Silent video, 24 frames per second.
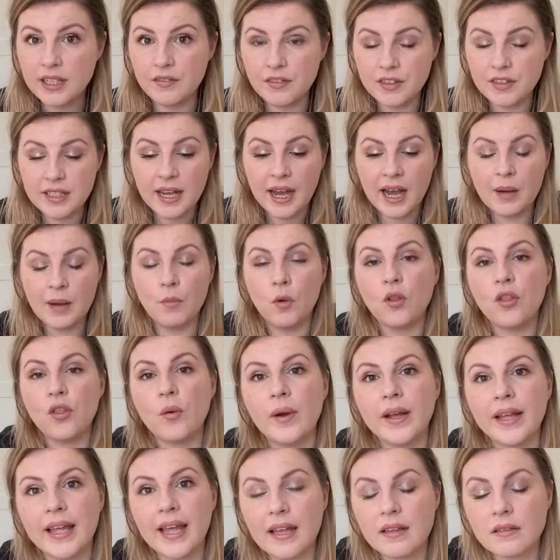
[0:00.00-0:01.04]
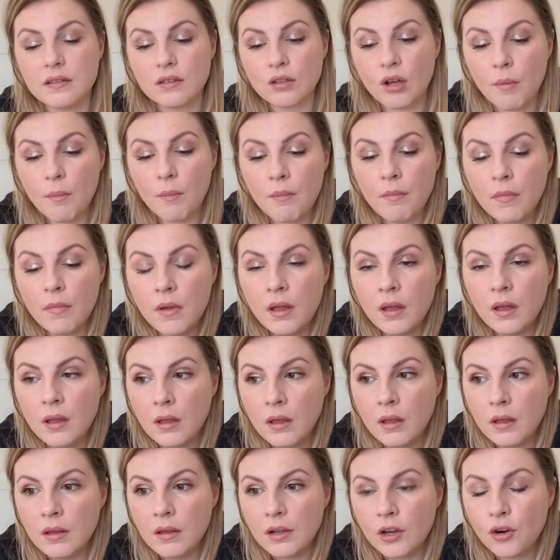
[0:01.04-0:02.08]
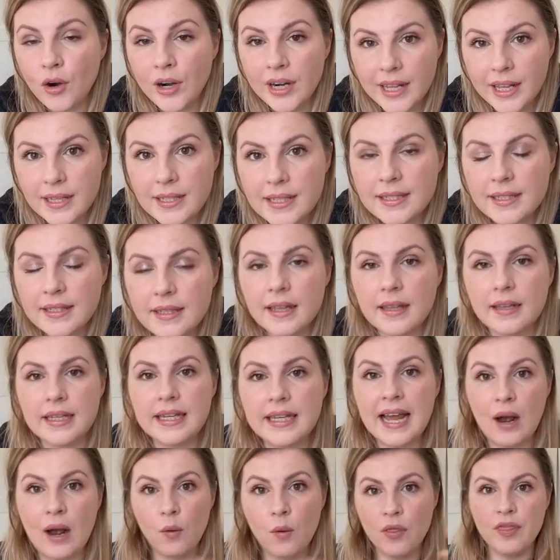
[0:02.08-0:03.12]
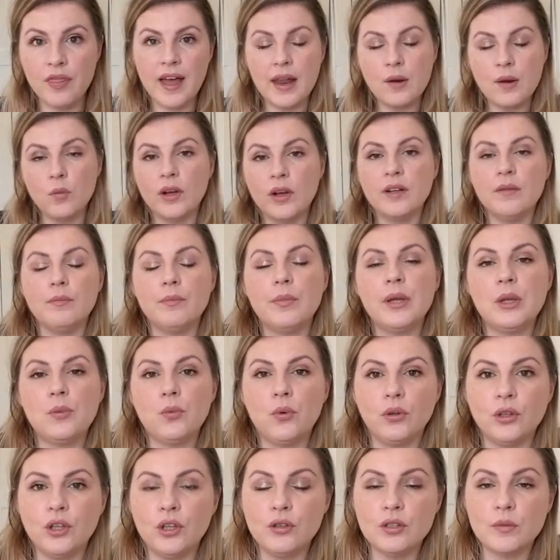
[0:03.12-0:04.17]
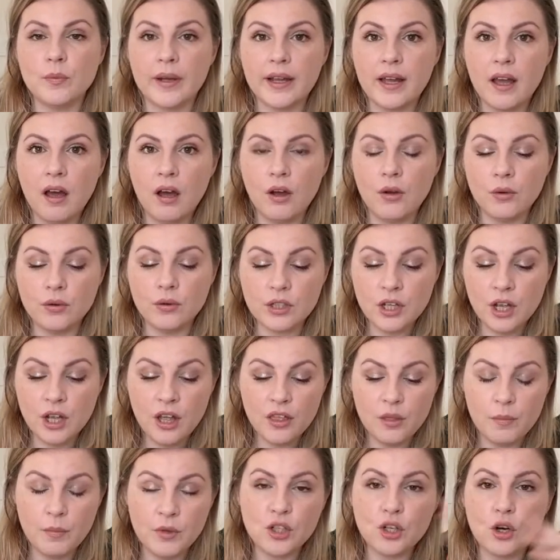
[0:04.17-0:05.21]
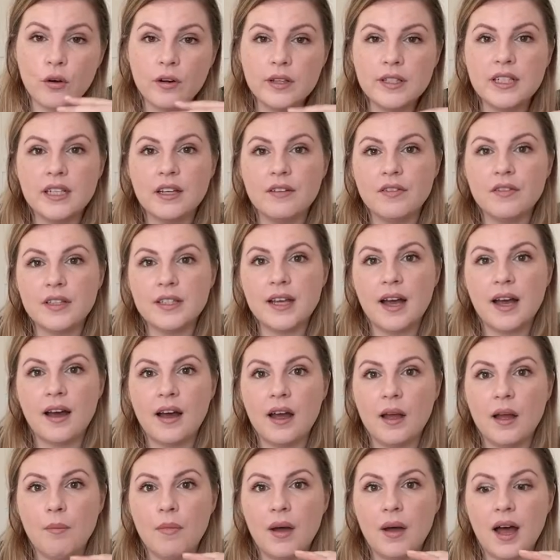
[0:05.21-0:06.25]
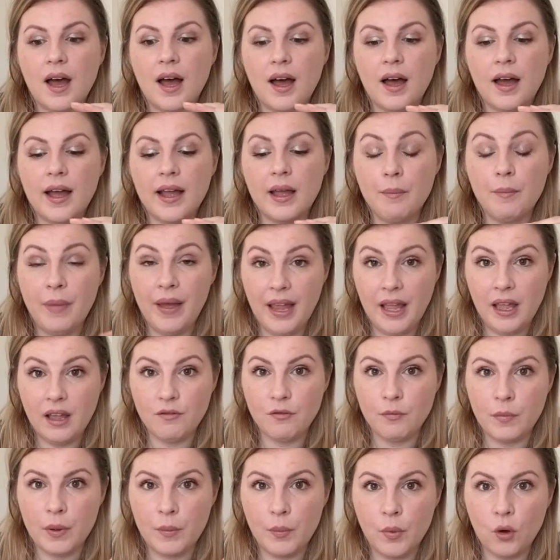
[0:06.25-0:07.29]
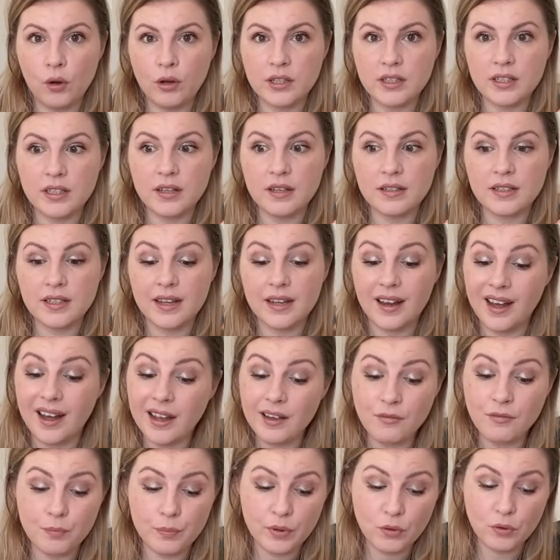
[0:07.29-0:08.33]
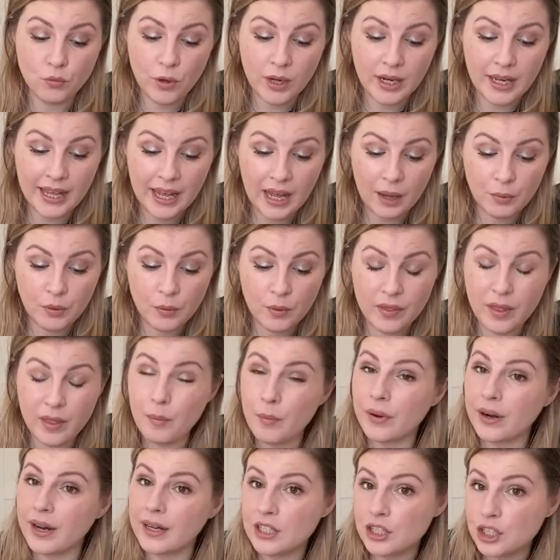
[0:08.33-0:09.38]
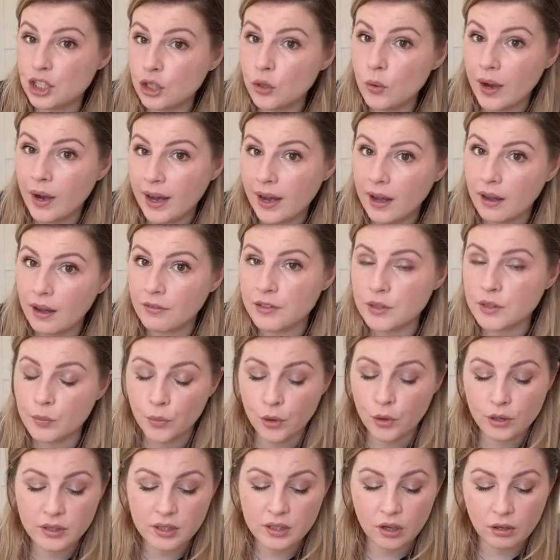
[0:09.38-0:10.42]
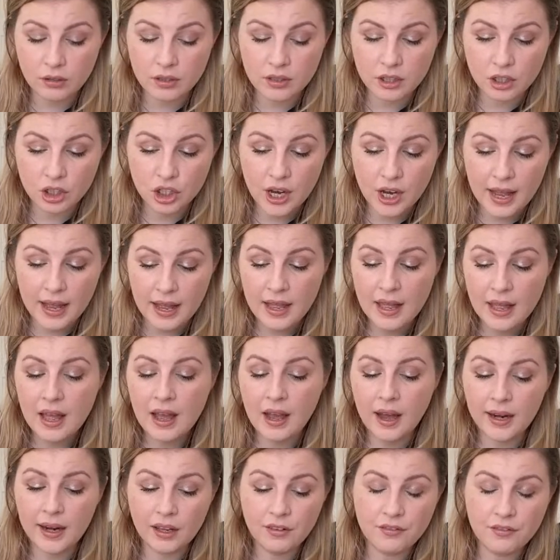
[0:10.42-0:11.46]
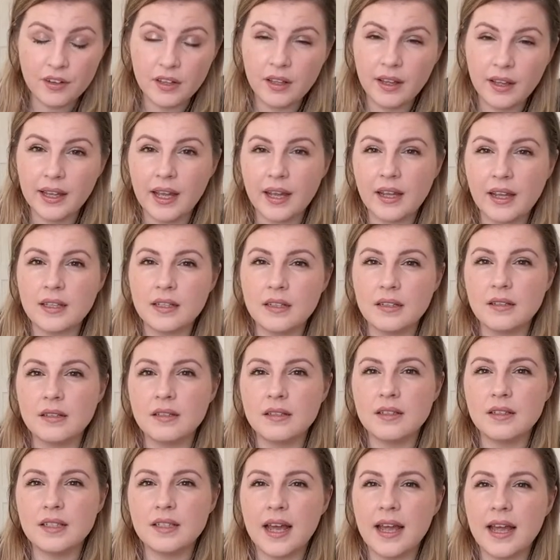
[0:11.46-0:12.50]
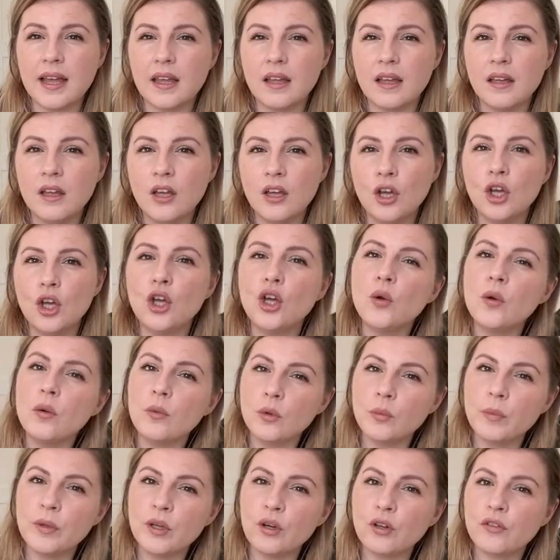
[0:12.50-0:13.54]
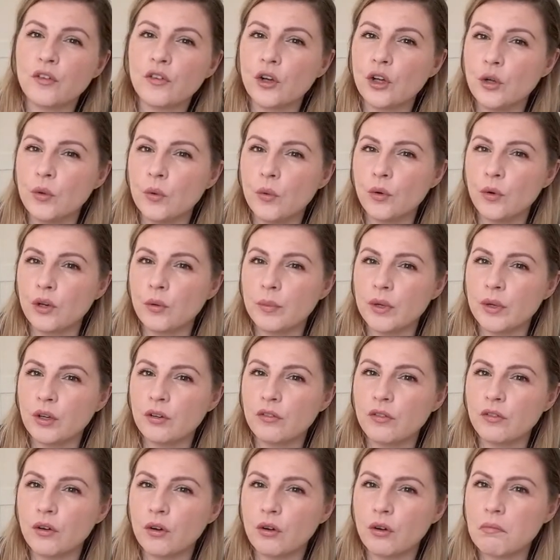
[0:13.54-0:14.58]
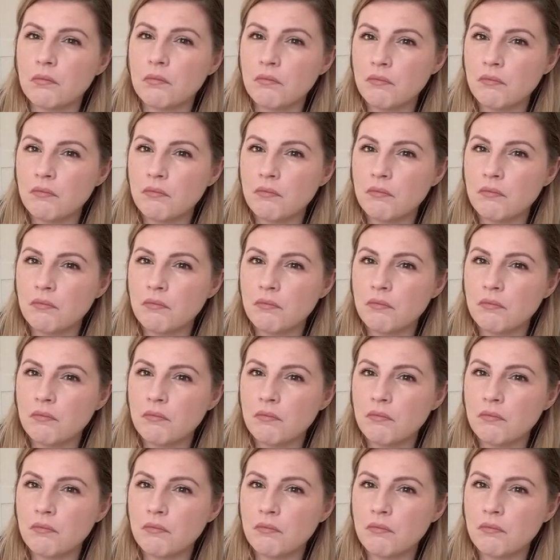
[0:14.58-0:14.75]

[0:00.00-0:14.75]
of the time, although I get some credits now and then when people use my code, the majority of the time I am paying for my boxes and I've been really happy with it, but I do have some pros and cons to share and I feel like I can say who it would be good for, who it wouldn't be good for.